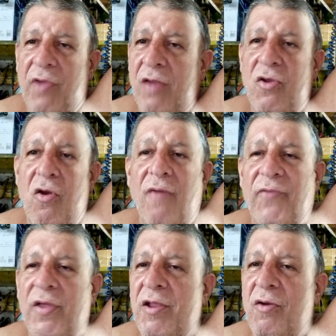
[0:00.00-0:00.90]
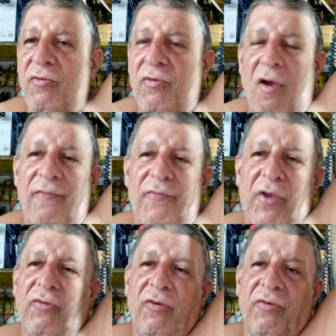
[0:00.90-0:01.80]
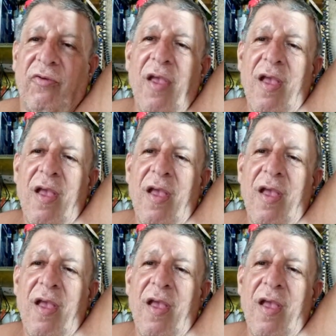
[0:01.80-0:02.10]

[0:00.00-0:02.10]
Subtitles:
And your videos are vicious